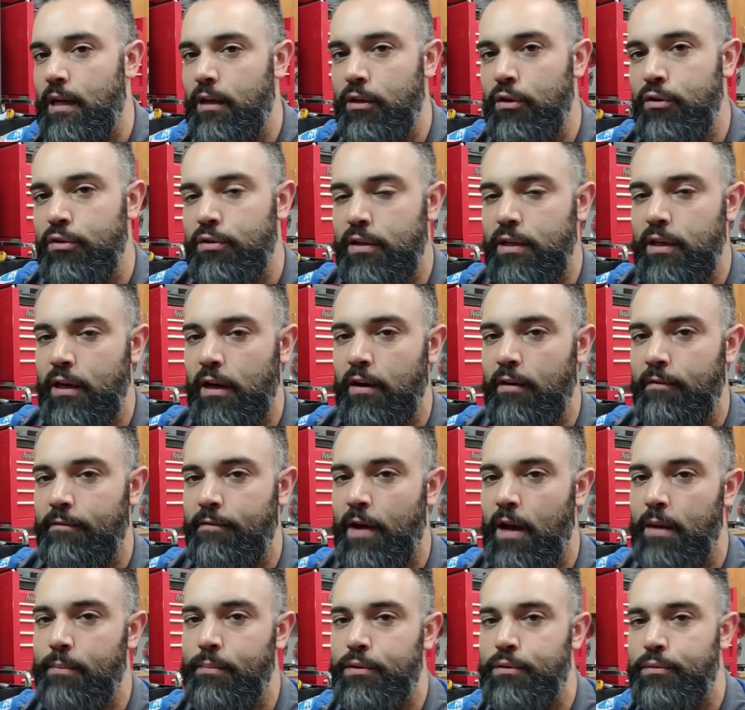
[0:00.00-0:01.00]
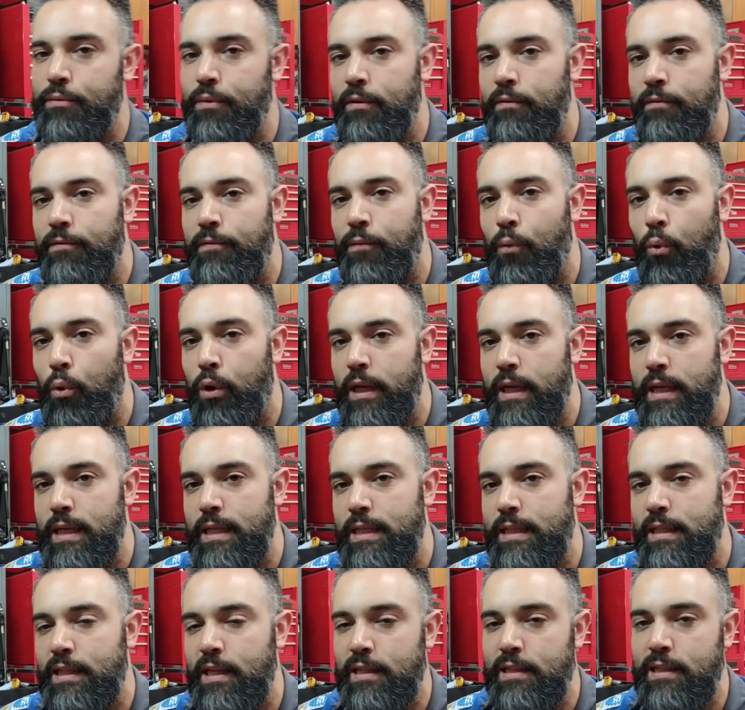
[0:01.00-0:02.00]
Usually you're going to find between 40
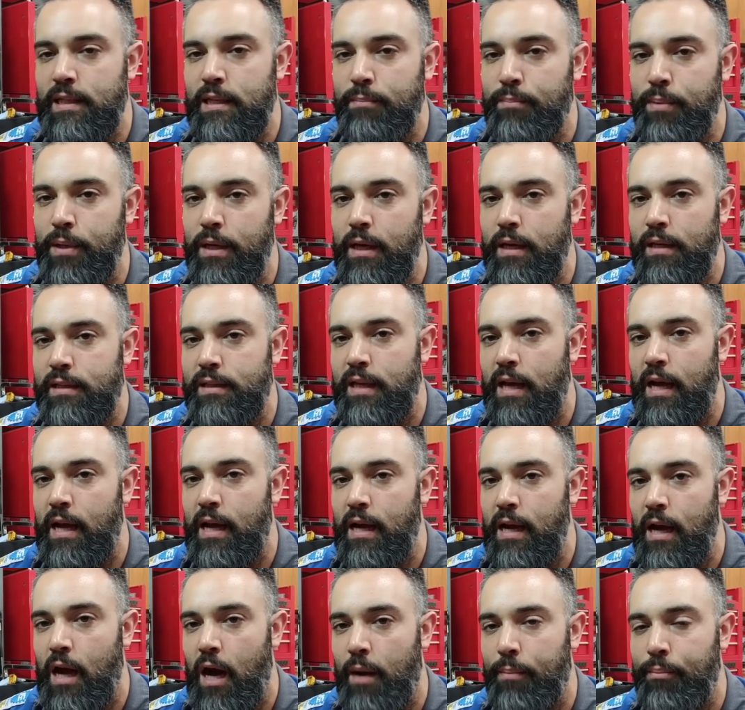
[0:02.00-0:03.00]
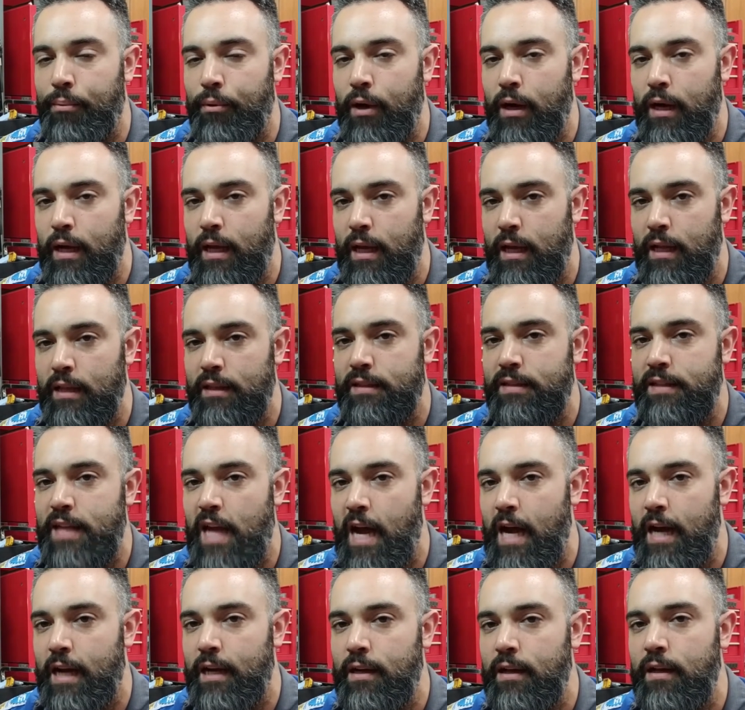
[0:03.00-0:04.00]
and 60 psi operating
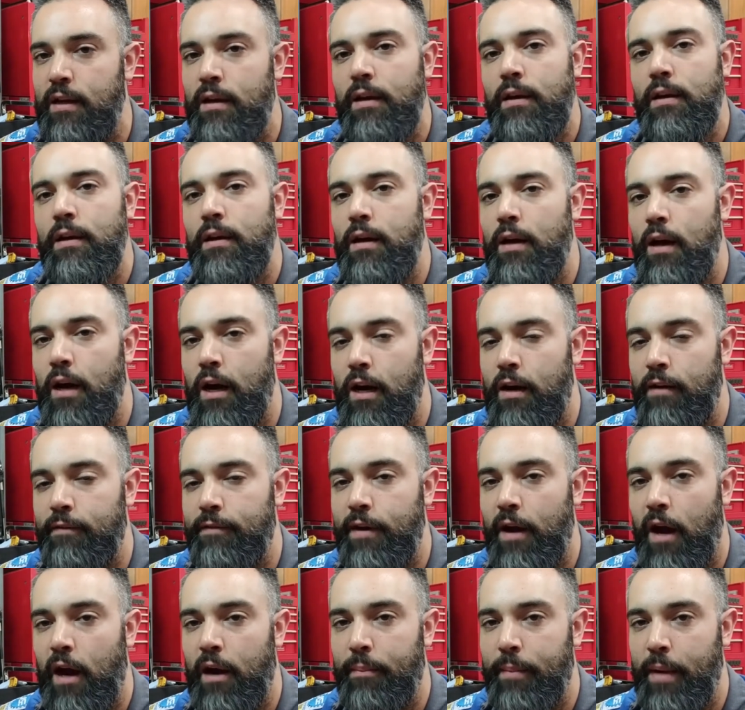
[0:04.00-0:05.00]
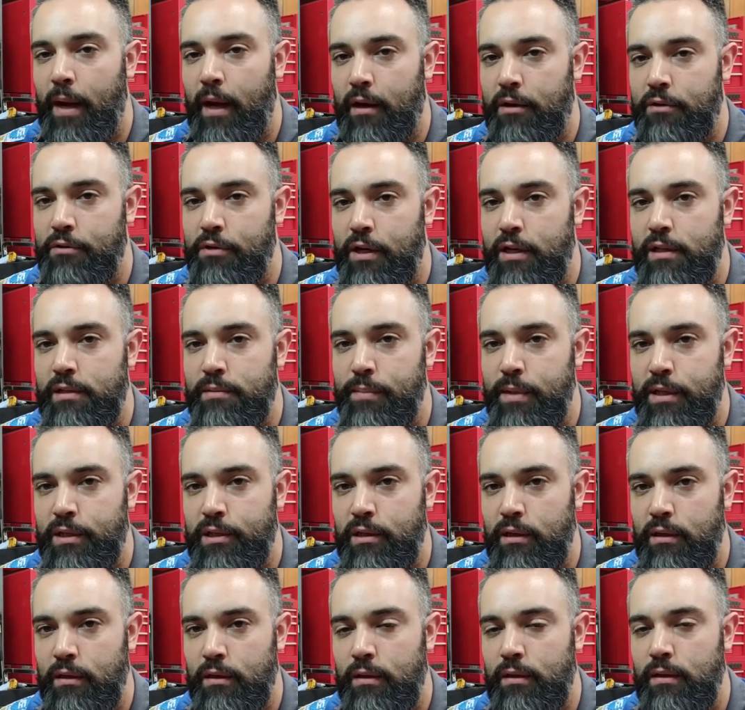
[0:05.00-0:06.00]
inside of an automatic
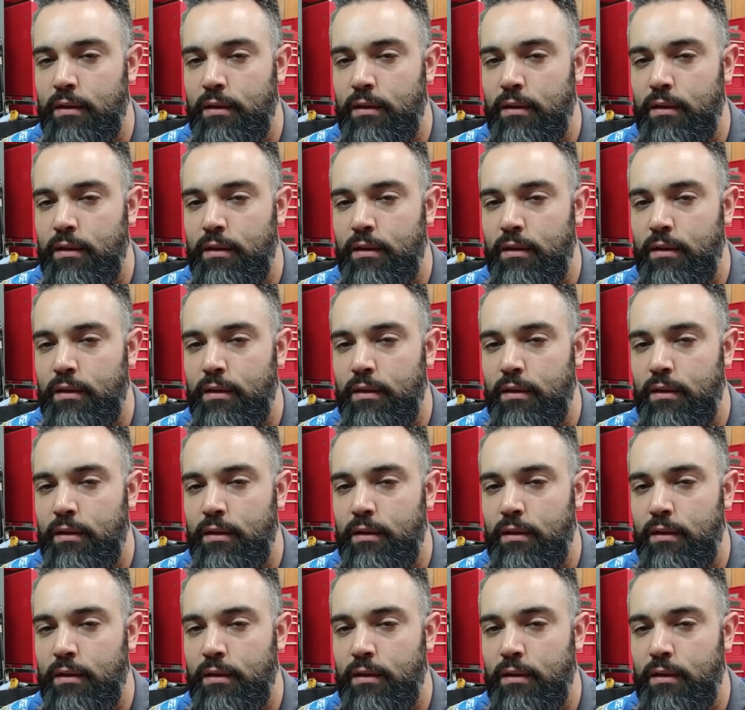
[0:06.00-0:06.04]
transmission.